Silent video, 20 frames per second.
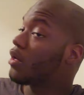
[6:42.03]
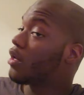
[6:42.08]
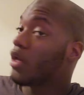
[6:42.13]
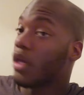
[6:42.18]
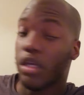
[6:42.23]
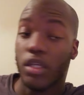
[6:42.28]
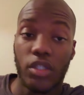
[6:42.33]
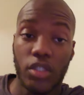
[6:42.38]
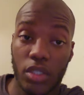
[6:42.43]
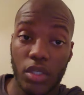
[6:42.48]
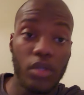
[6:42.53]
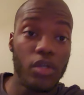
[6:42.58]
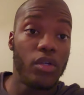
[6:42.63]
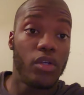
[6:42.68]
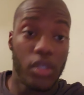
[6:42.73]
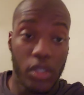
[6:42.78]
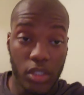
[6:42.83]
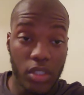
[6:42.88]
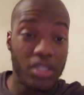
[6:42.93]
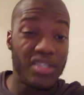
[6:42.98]
He's still
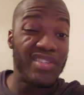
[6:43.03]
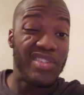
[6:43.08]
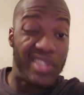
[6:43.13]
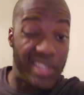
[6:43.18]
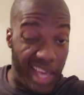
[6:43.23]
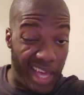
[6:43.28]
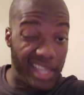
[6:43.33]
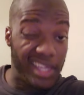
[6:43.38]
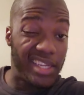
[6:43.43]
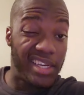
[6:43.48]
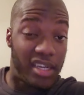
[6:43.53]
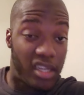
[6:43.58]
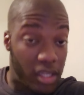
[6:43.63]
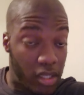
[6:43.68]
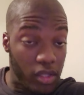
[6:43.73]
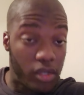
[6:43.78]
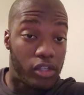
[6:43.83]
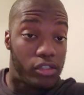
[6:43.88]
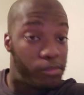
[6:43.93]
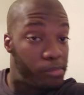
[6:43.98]
yelling a
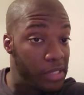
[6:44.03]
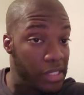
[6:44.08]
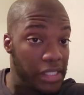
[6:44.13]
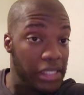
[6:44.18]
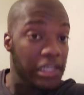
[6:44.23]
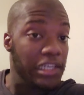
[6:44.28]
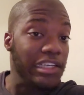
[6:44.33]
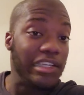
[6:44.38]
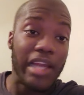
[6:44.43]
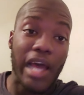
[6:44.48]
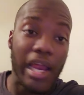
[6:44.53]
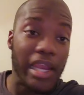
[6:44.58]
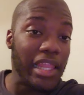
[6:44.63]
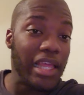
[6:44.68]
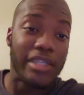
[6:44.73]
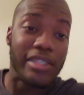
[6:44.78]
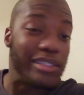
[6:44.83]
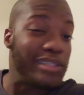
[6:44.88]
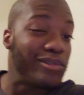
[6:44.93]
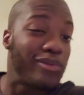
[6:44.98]
little bit. He's not
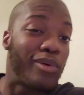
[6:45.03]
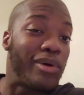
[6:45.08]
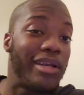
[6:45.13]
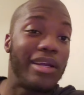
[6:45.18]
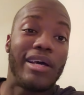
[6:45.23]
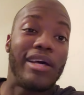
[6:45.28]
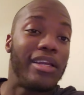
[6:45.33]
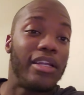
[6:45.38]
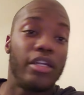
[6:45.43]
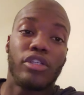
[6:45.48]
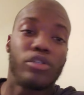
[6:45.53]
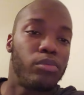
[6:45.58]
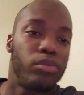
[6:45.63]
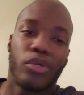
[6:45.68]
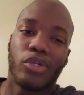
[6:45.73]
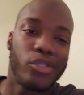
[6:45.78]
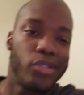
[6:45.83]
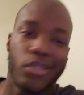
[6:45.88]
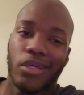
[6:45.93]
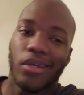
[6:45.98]
like just
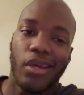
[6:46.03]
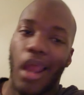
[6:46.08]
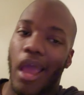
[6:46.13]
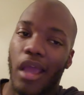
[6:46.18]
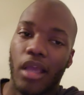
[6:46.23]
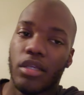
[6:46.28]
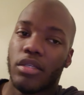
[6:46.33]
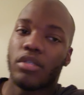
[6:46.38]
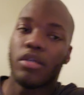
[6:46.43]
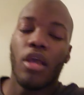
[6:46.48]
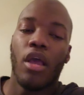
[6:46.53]
100% nice,